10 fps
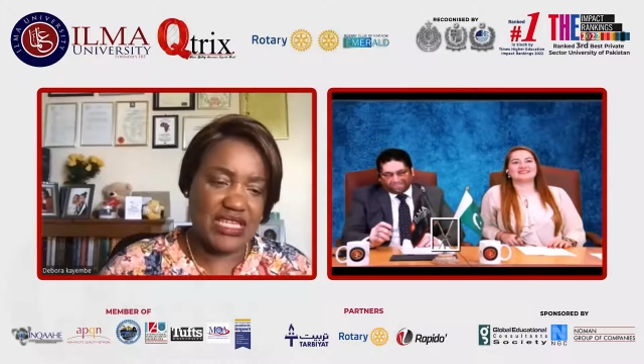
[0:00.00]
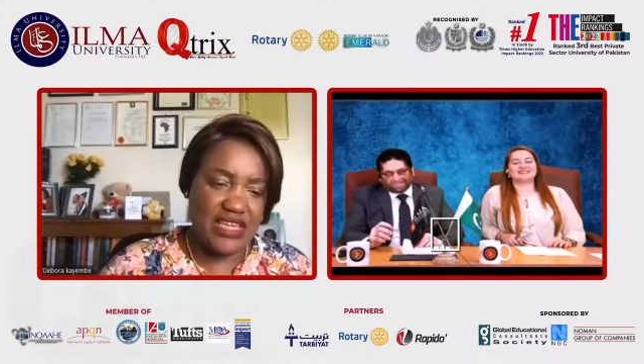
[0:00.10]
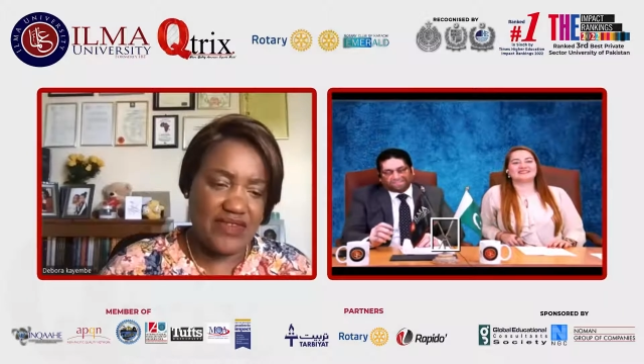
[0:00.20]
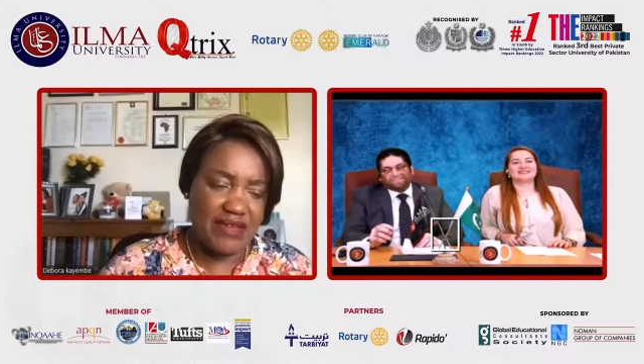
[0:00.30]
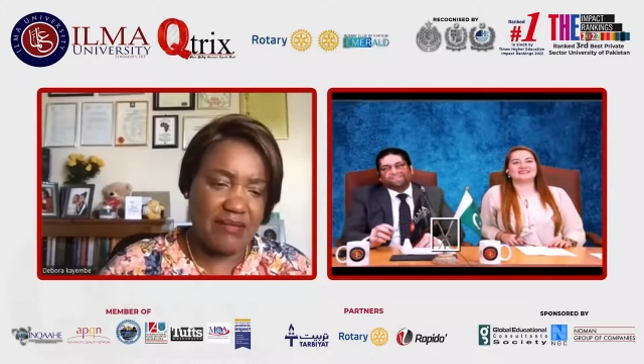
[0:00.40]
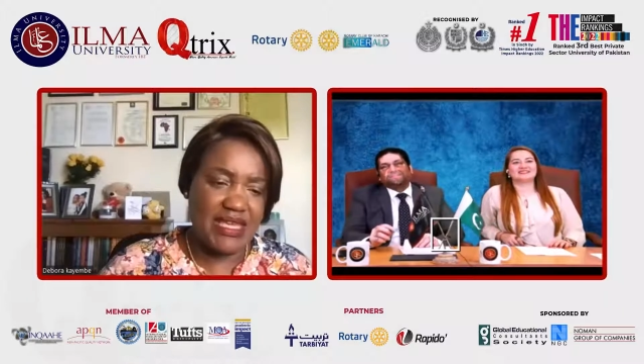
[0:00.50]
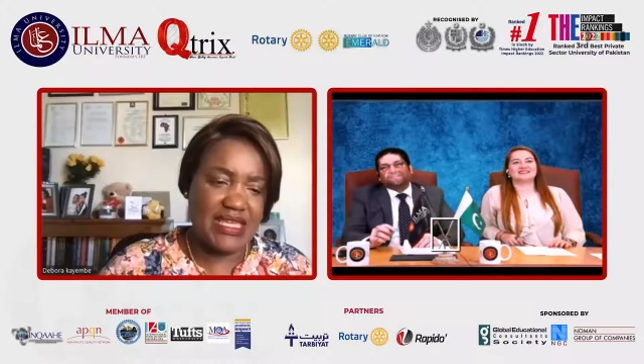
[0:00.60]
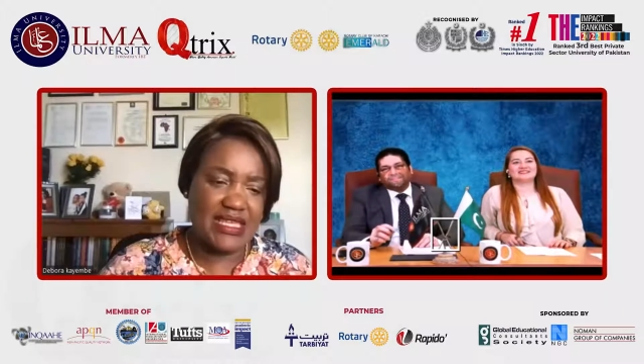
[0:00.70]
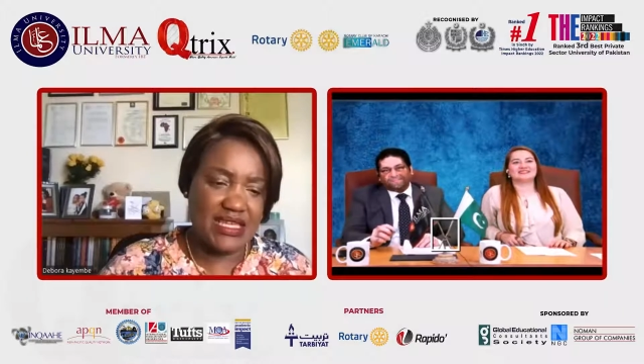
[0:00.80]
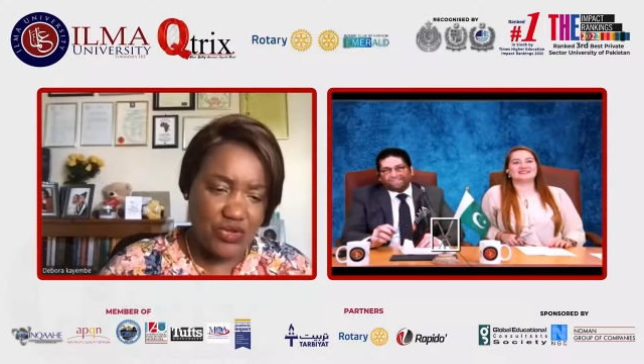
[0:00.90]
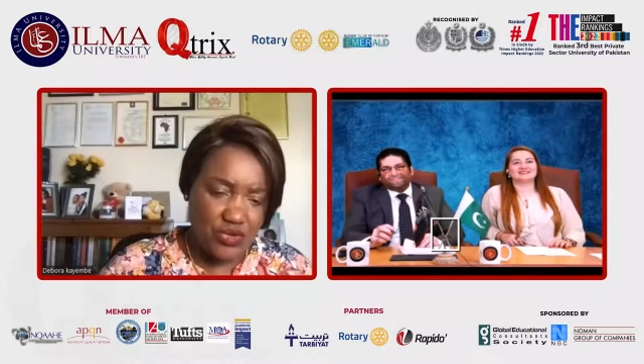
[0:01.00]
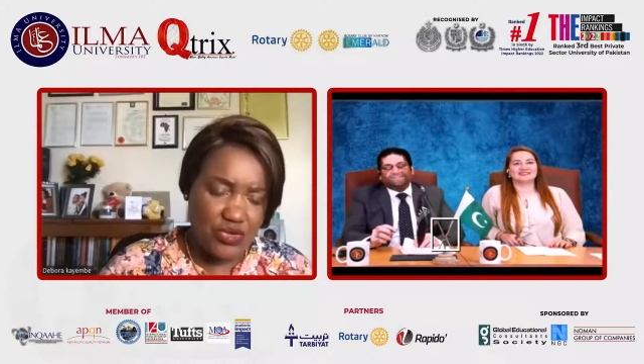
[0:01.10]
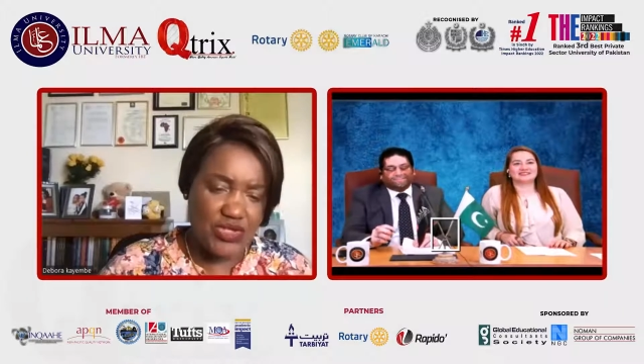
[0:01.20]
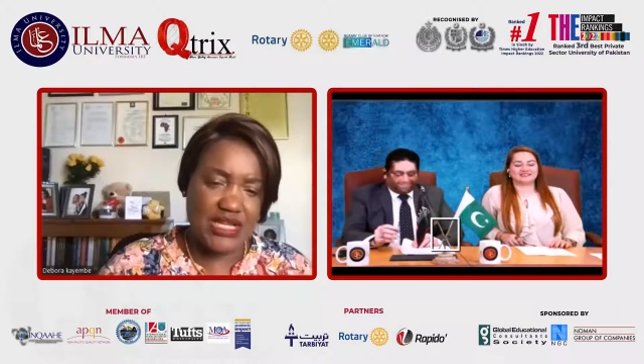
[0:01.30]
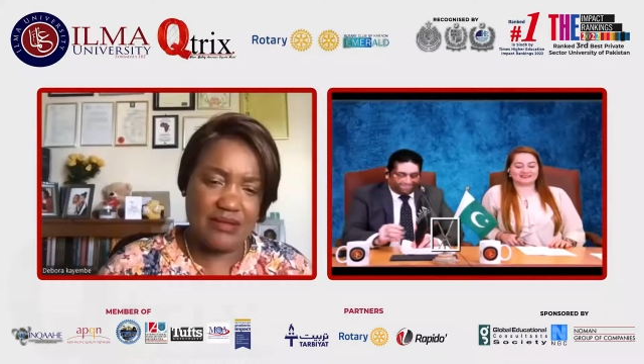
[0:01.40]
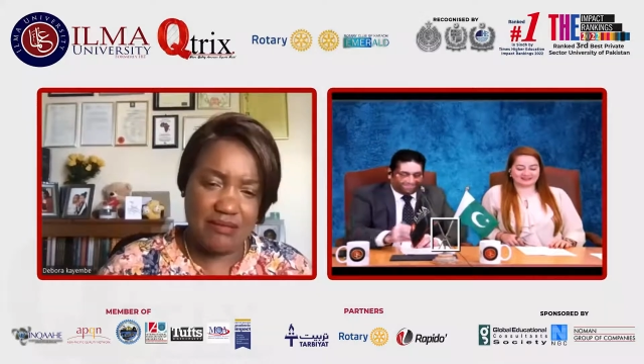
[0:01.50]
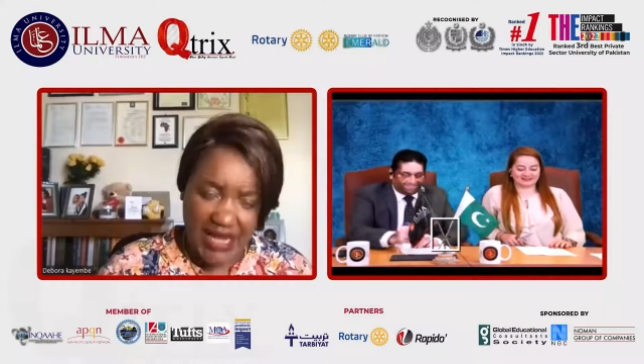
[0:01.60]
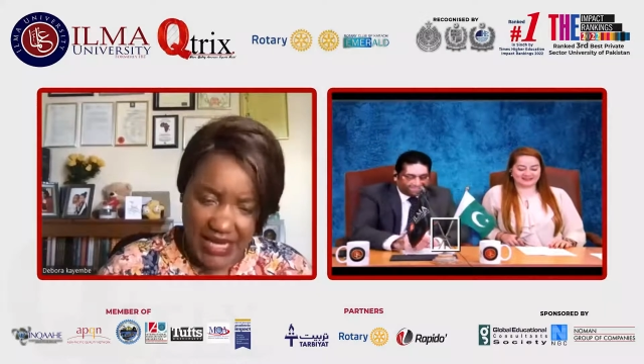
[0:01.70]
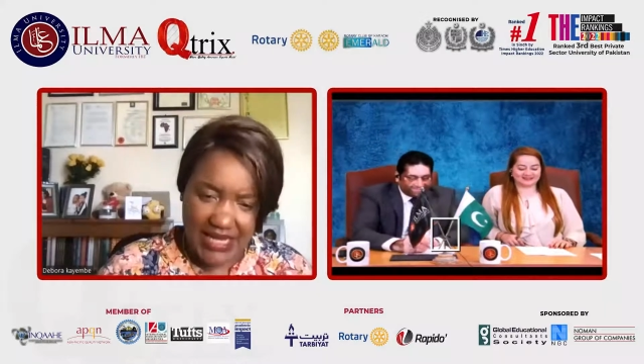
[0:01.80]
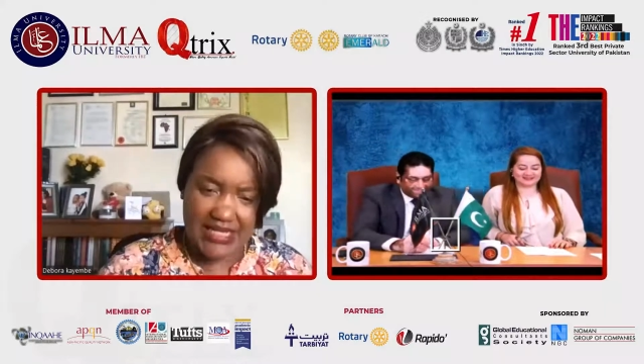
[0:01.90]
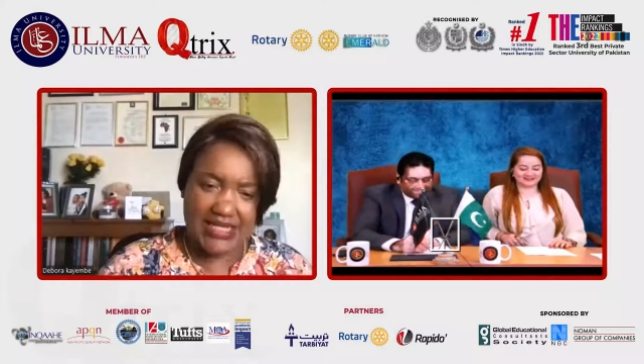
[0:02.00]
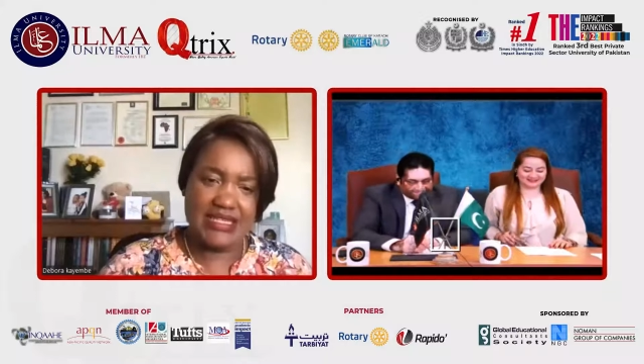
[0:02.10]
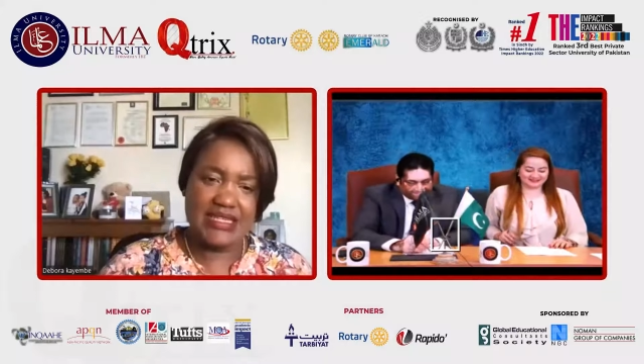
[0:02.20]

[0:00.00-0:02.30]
giving me the good and bad,